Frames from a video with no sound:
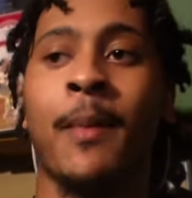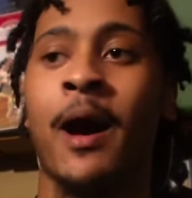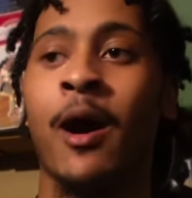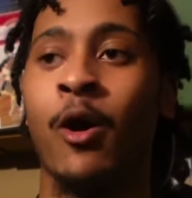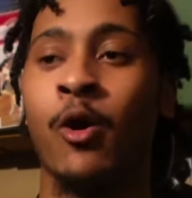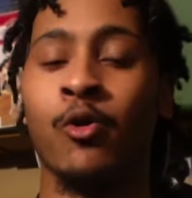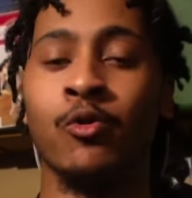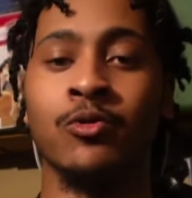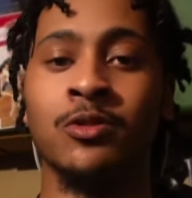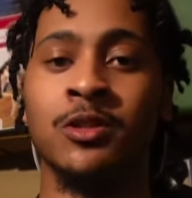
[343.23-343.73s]

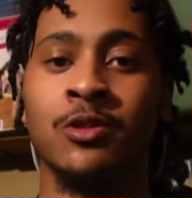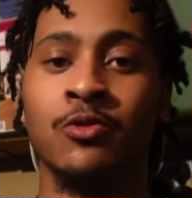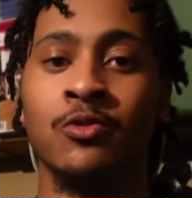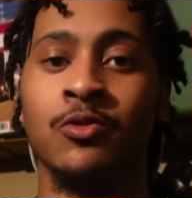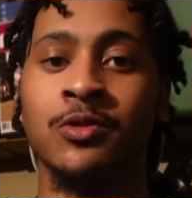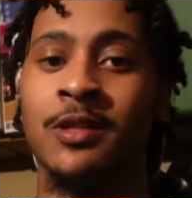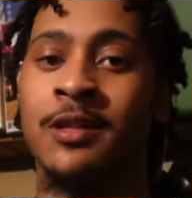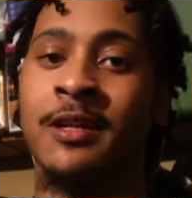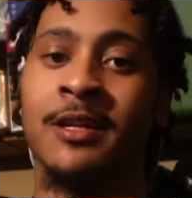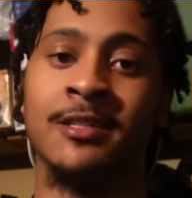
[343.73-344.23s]
old
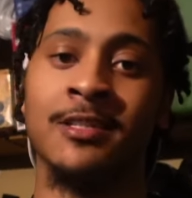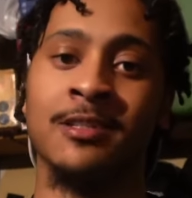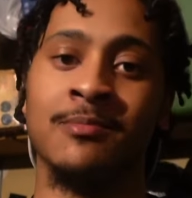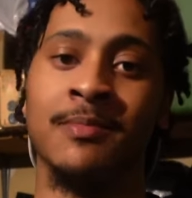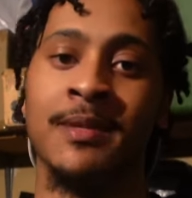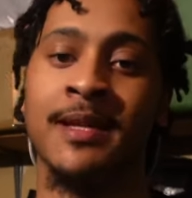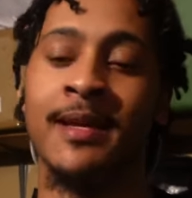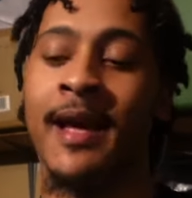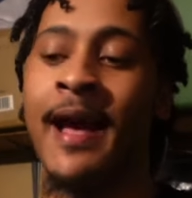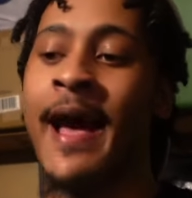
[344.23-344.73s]
tunes, and then just
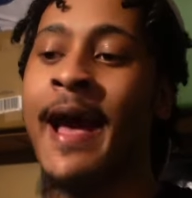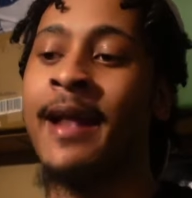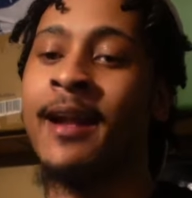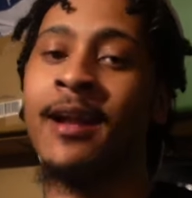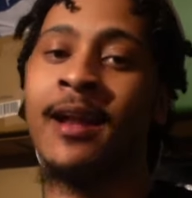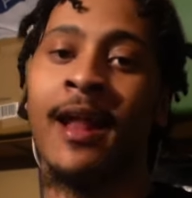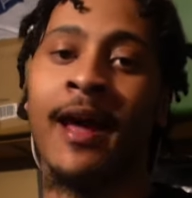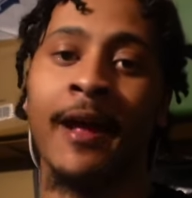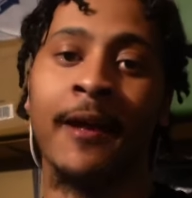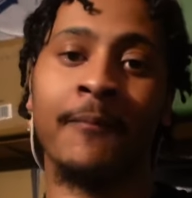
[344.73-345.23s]
me
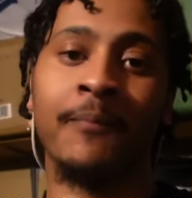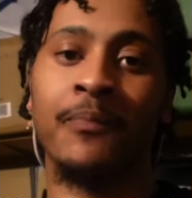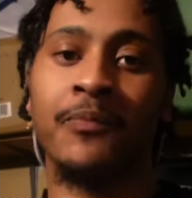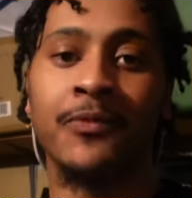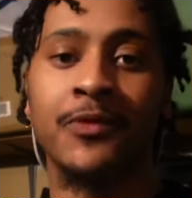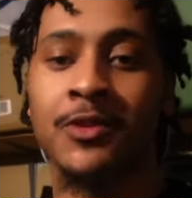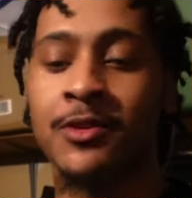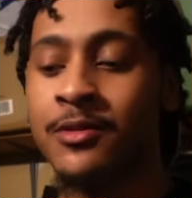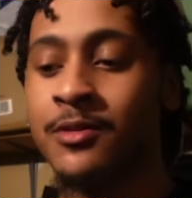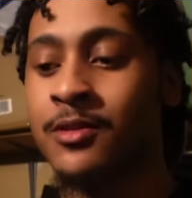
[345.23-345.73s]
adding like
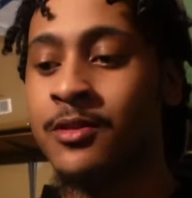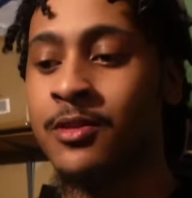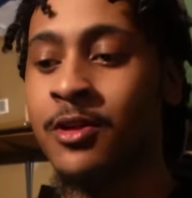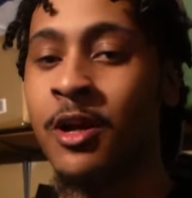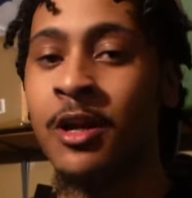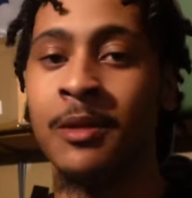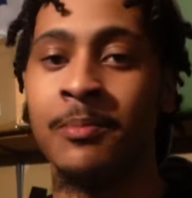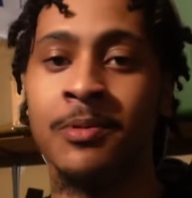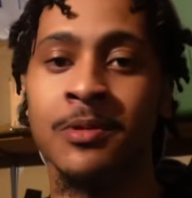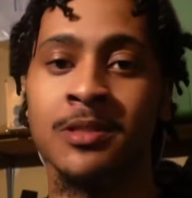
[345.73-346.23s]

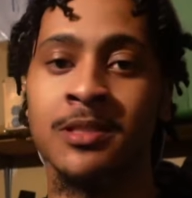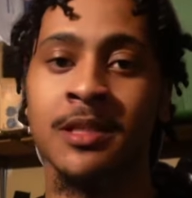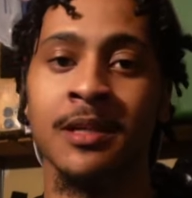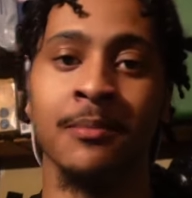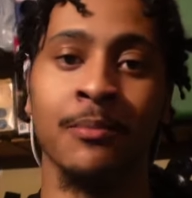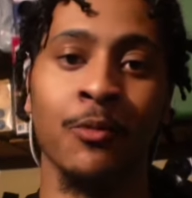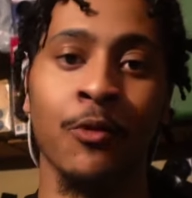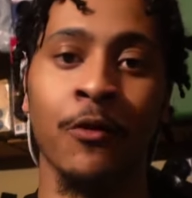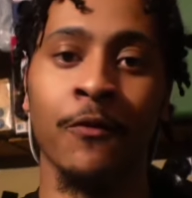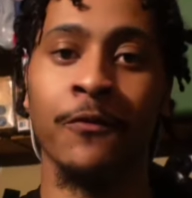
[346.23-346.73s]

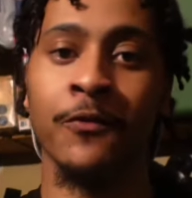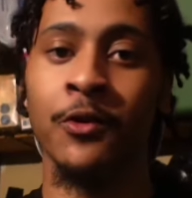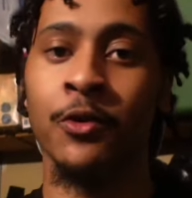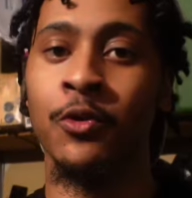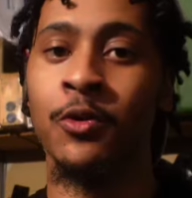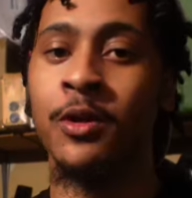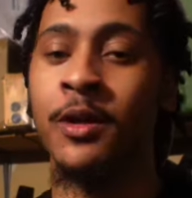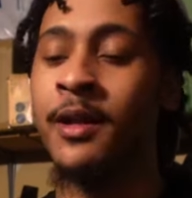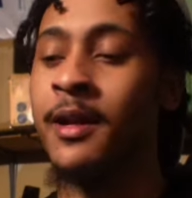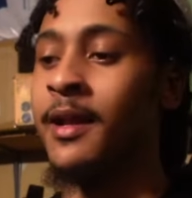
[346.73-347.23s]
30% more
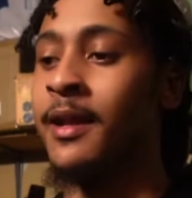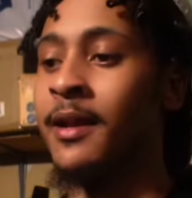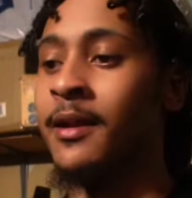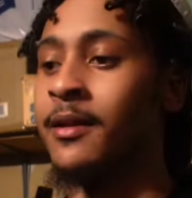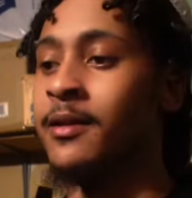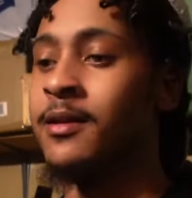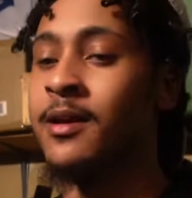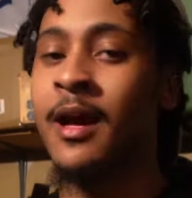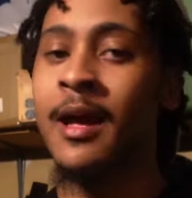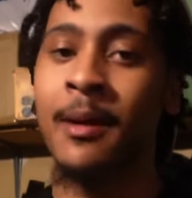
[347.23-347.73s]
fuel and
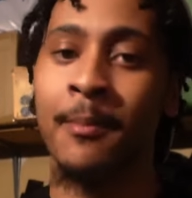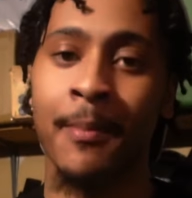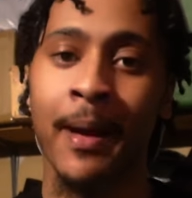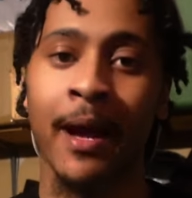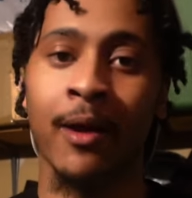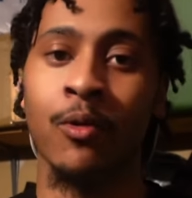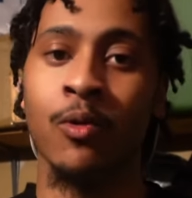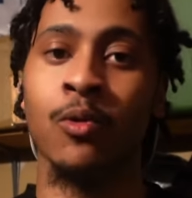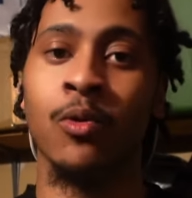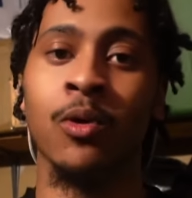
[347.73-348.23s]
then cutting
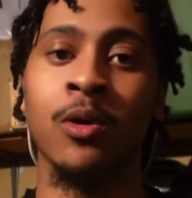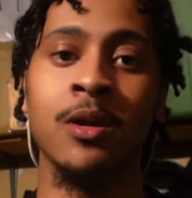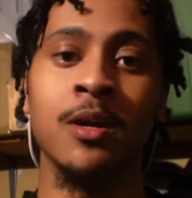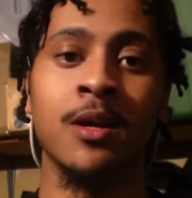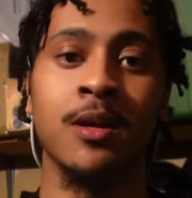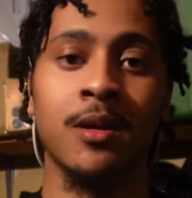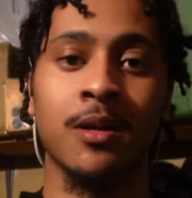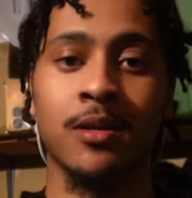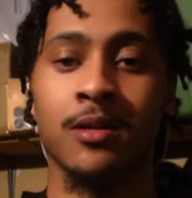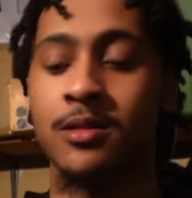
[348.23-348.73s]
back on
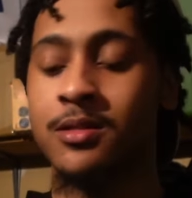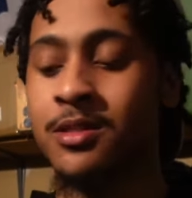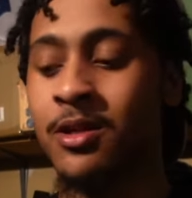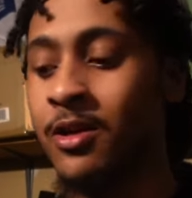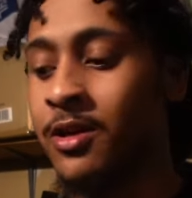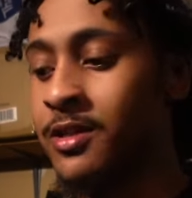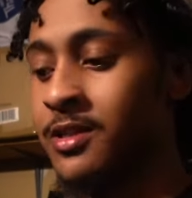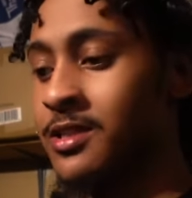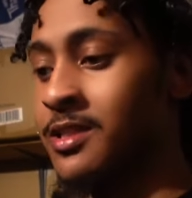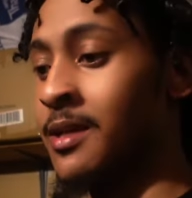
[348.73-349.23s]

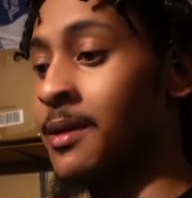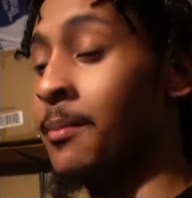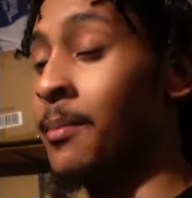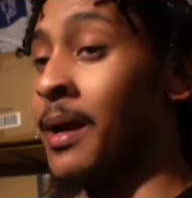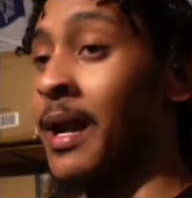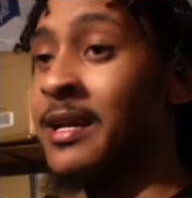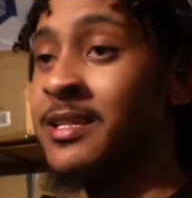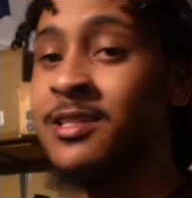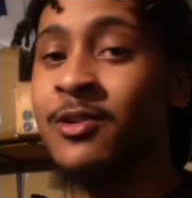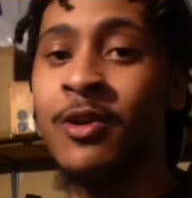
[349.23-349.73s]
certain shit.
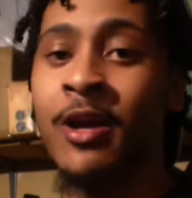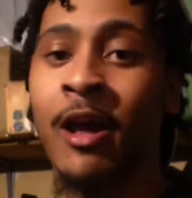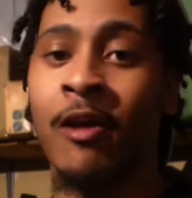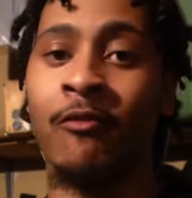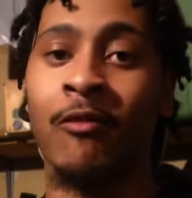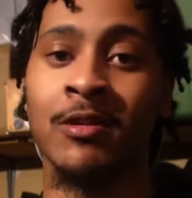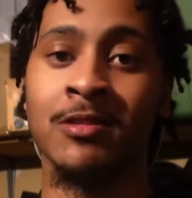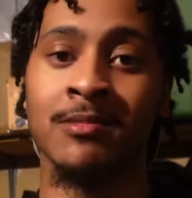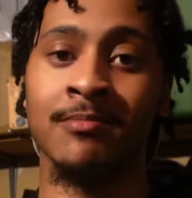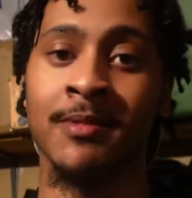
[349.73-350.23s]
But I still gotta
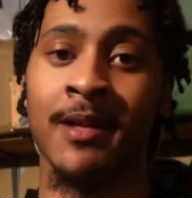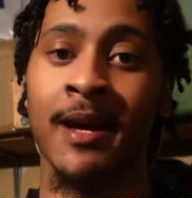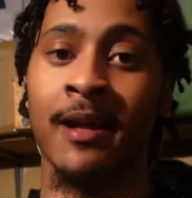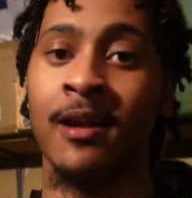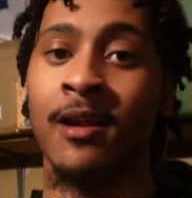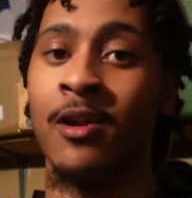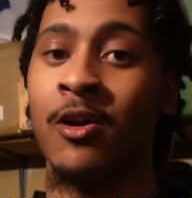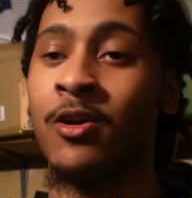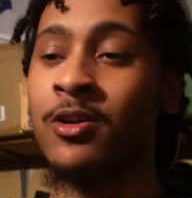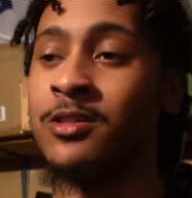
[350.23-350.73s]
run some data
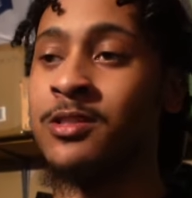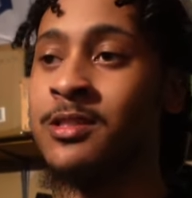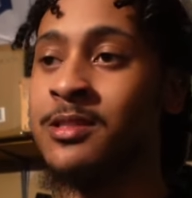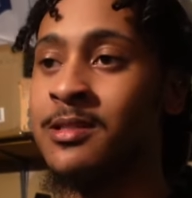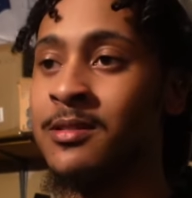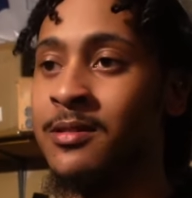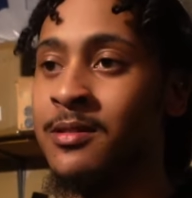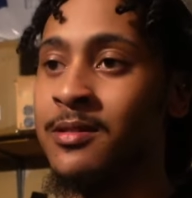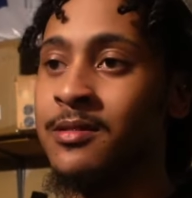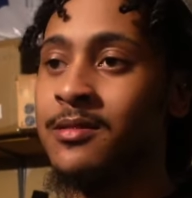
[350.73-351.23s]
logs just
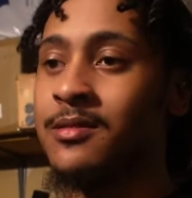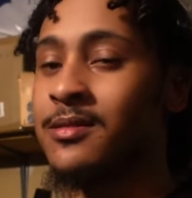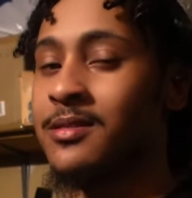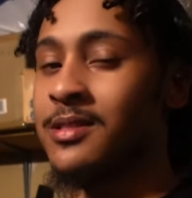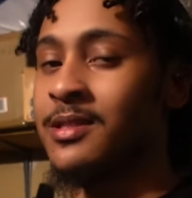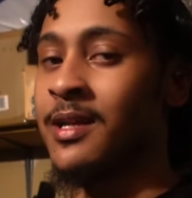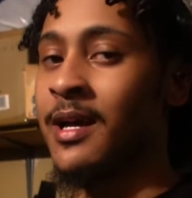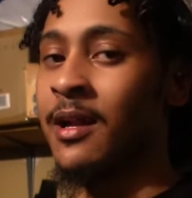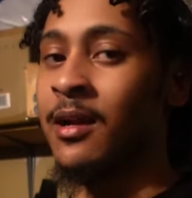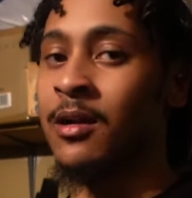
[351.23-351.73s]
to
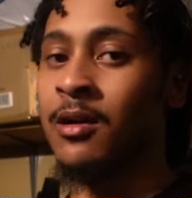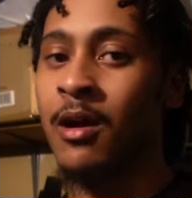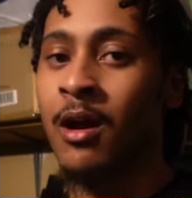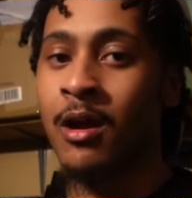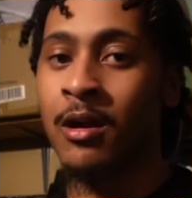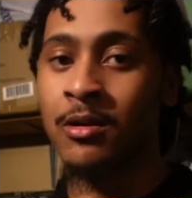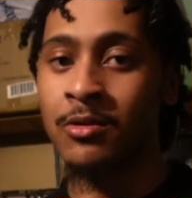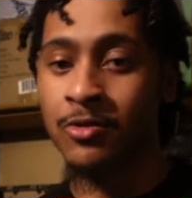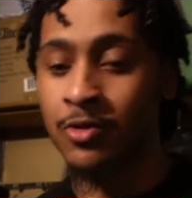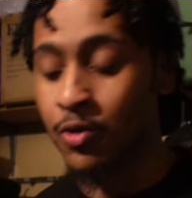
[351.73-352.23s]
see how the
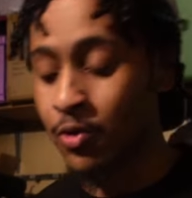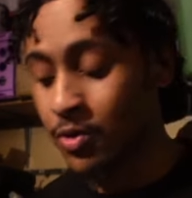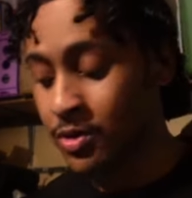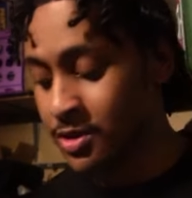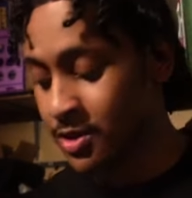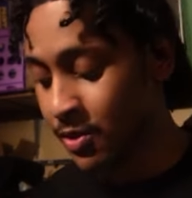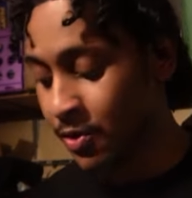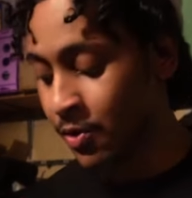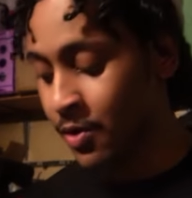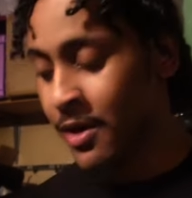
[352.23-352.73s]
car is doing.
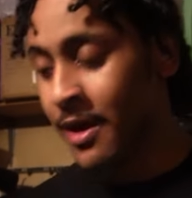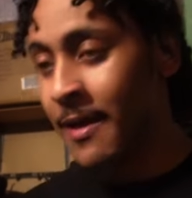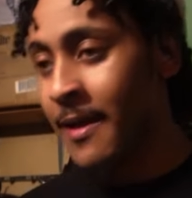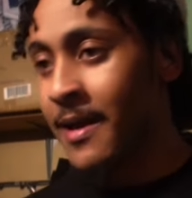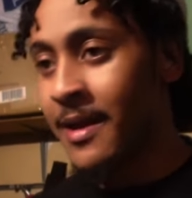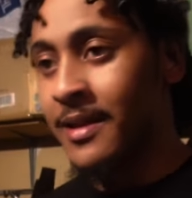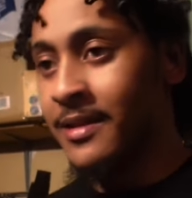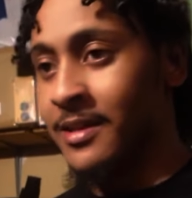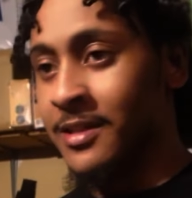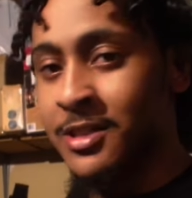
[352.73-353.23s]
So
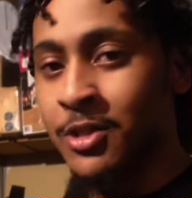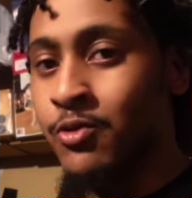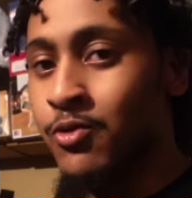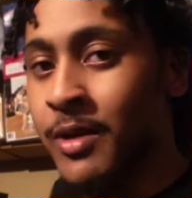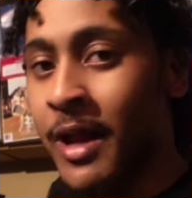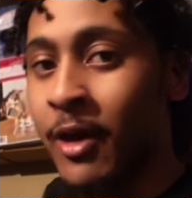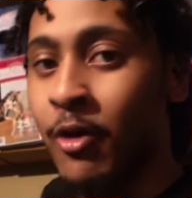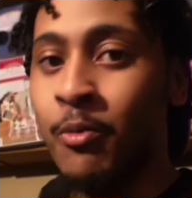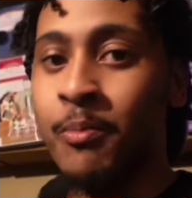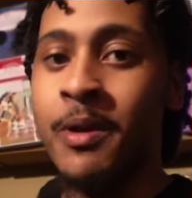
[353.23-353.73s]
the tune
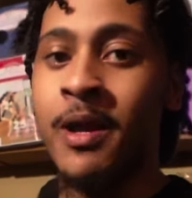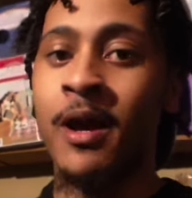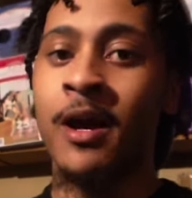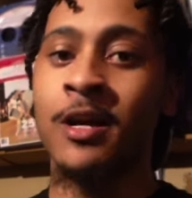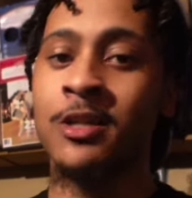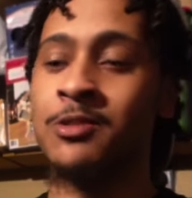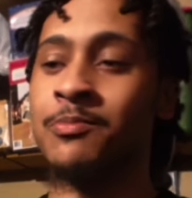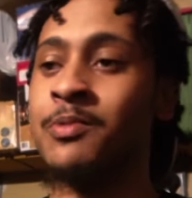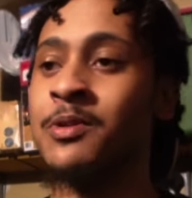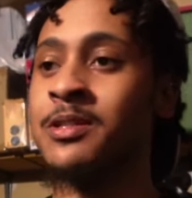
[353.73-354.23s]
not gonna be
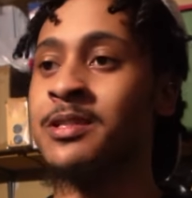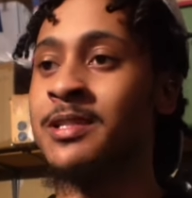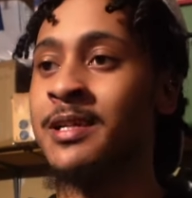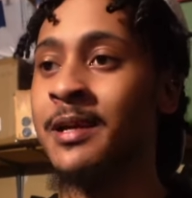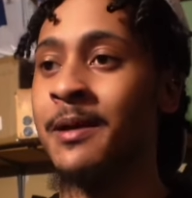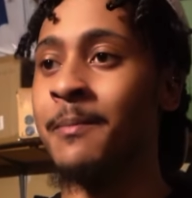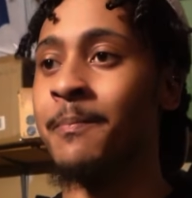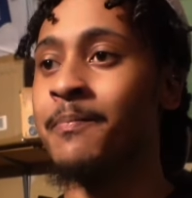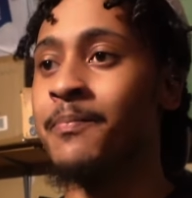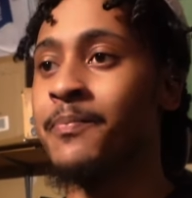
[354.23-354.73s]
100%